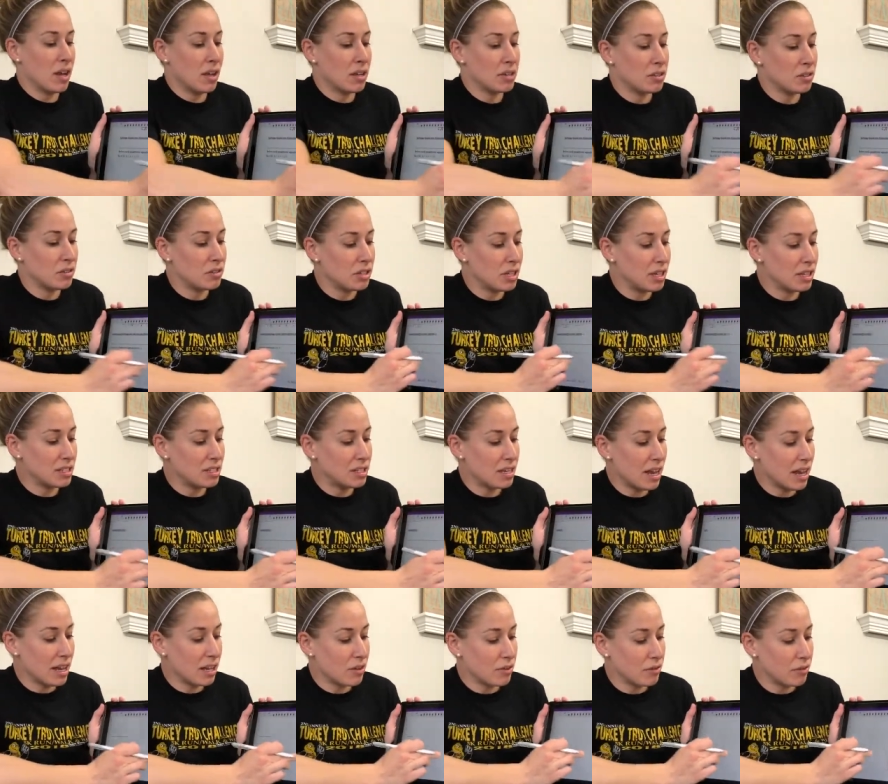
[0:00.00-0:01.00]
So just
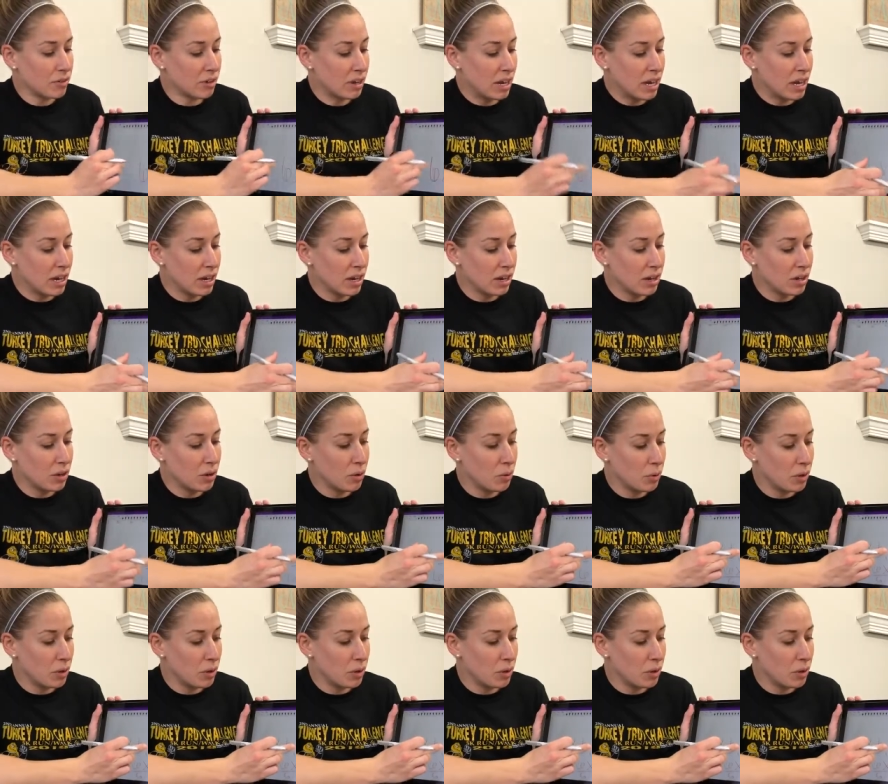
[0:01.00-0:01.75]
like over here,